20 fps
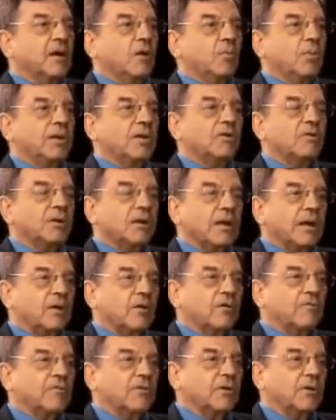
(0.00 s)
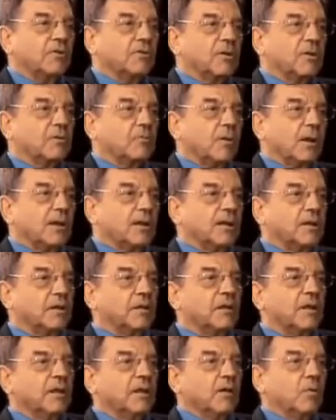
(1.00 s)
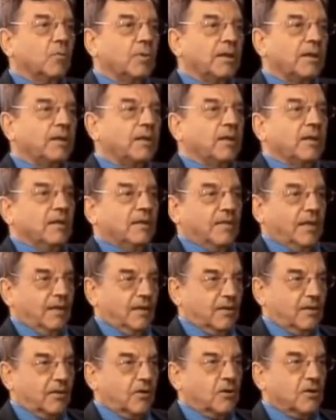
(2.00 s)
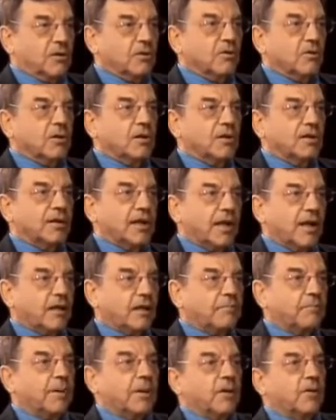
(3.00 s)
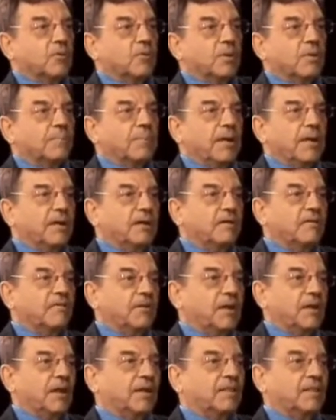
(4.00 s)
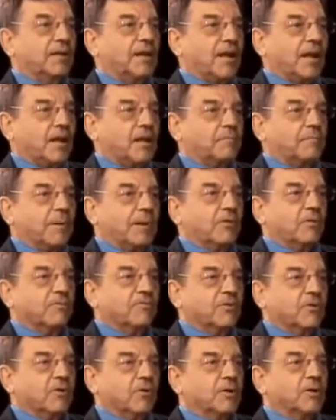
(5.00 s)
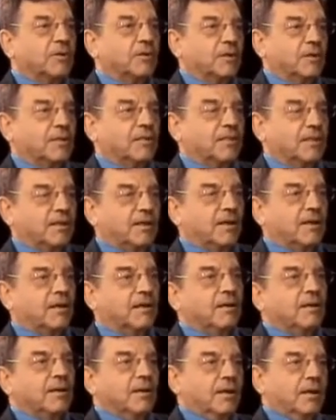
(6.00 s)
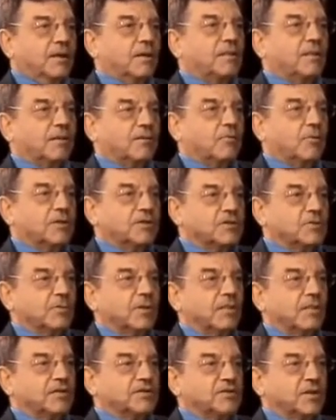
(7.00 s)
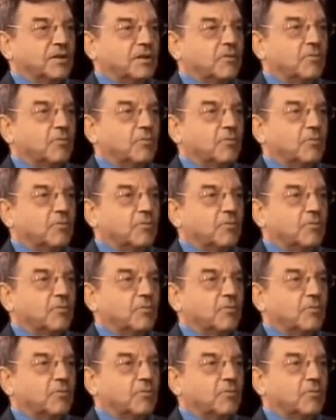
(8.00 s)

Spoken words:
We don't care if your loan is reckless. We, the so-called taxpayer, will pay, and it's not the taxpayer, of course. It's the Treasury that just